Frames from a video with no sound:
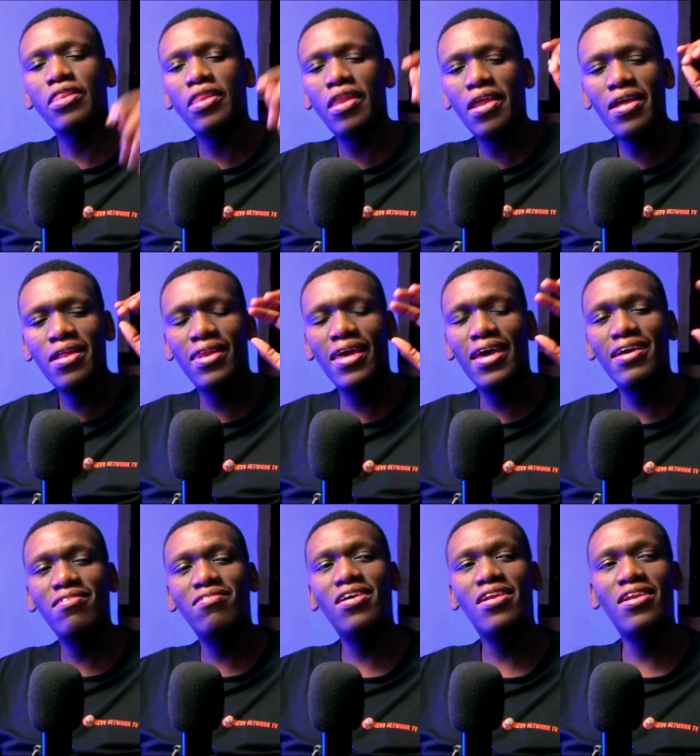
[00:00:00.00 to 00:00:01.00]
there
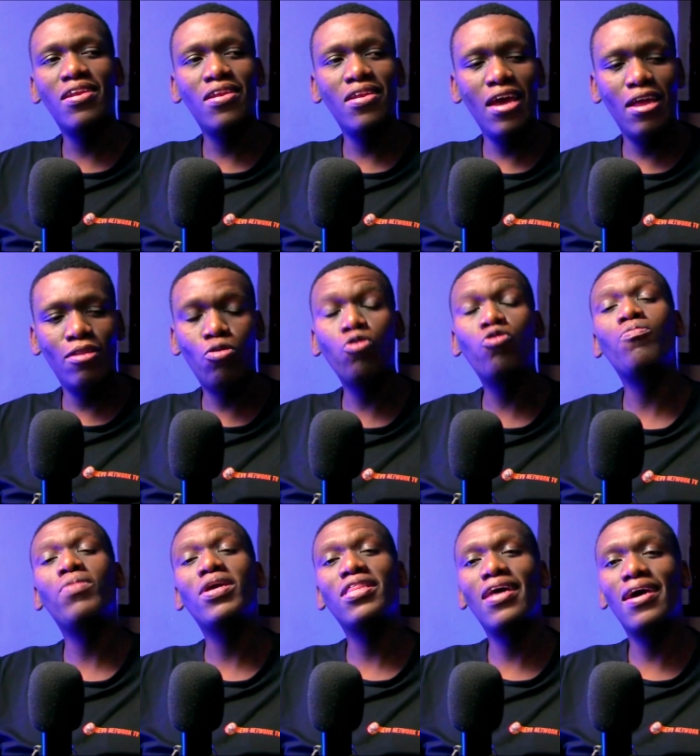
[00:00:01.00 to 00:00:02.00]
is a
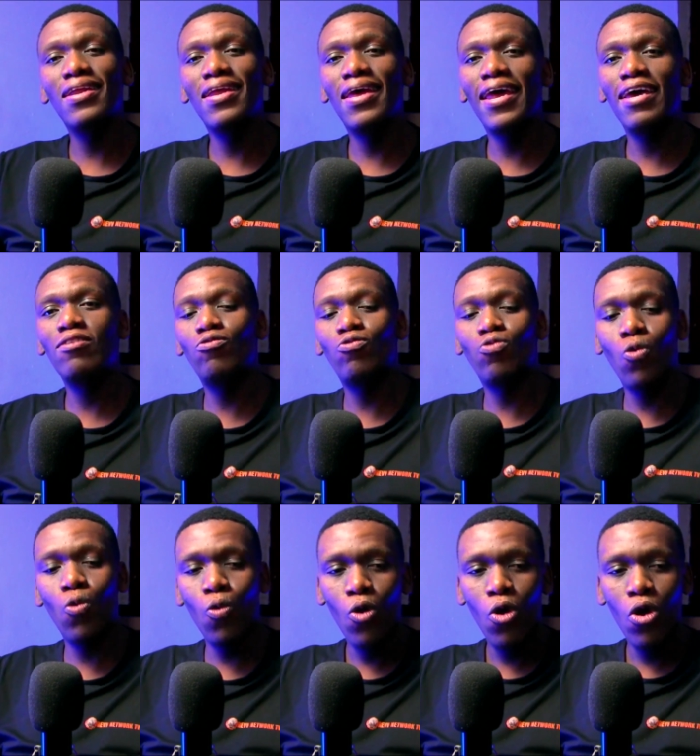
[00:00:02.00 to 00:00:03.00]
documentary that I
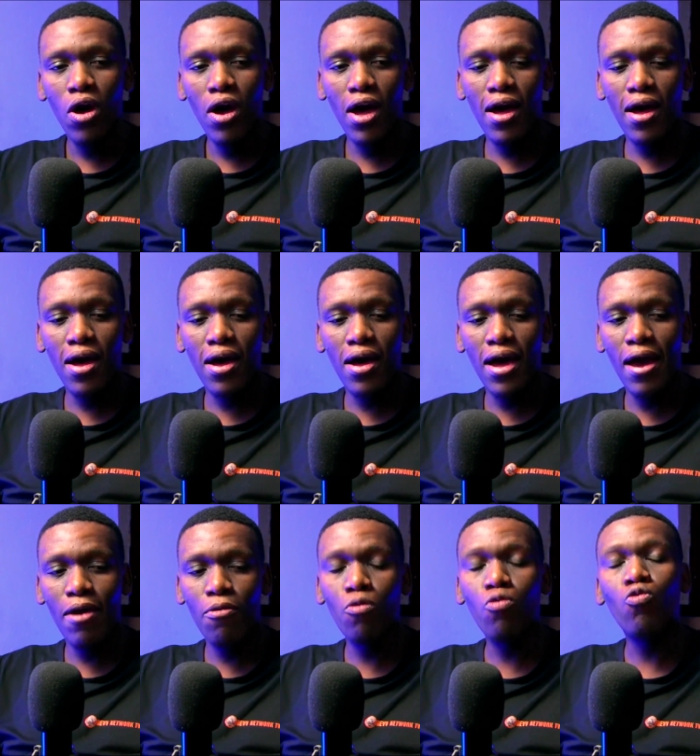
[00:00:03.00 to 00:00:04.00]
saw, I
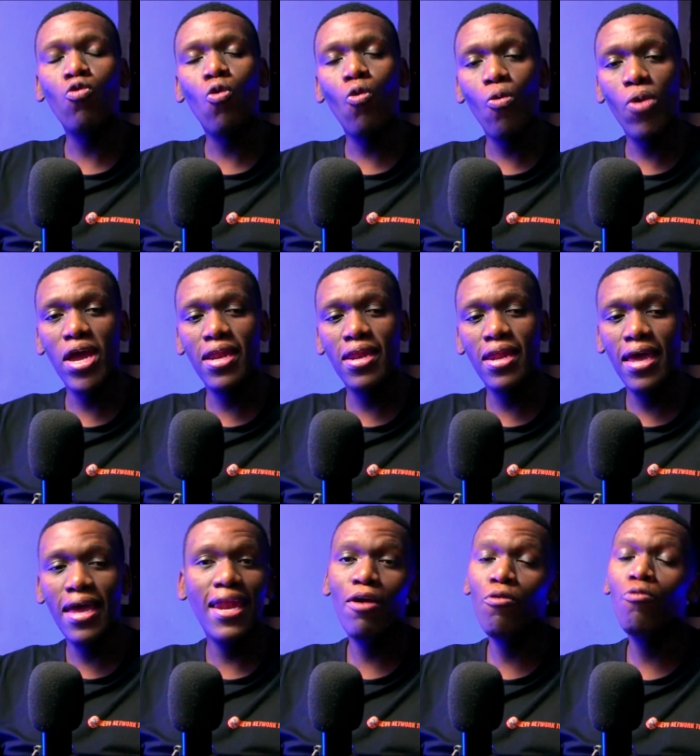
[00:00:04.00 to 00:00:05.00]
don't know when
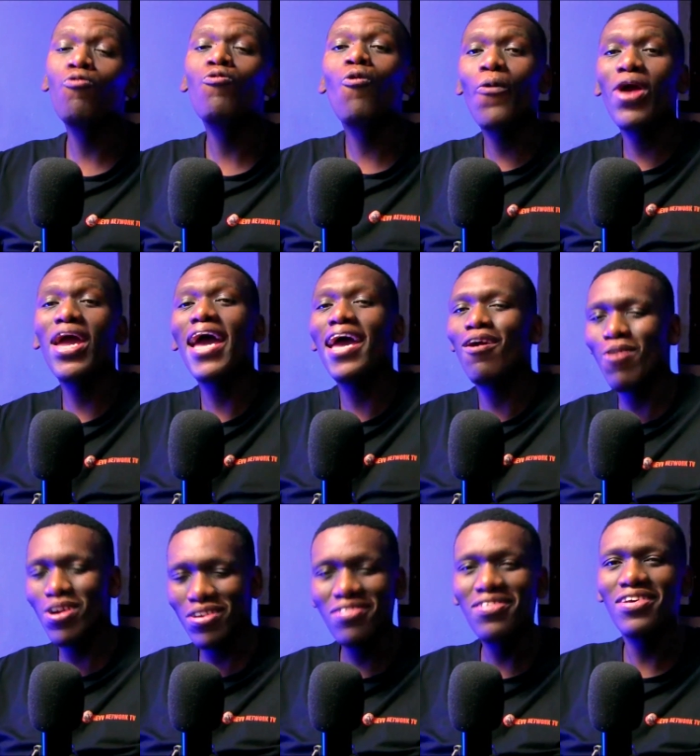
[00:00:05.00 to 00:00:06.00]
and I don't know where I
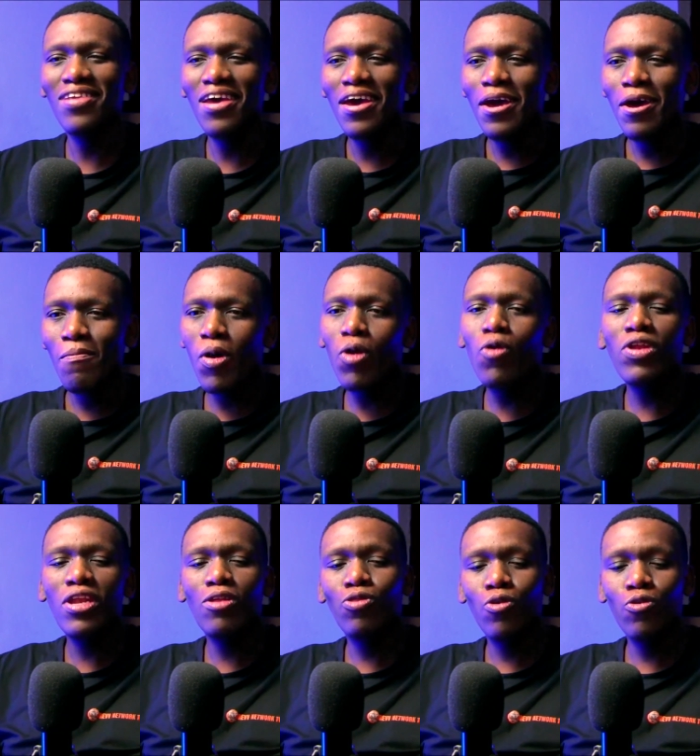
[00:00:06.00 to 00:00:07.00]
watched it, but on
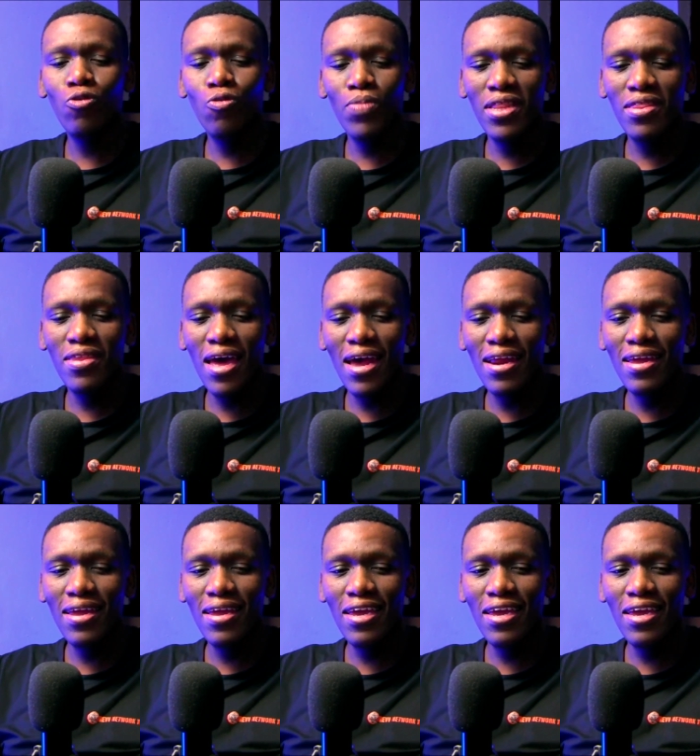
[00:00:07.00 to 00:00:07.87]
that documentary, it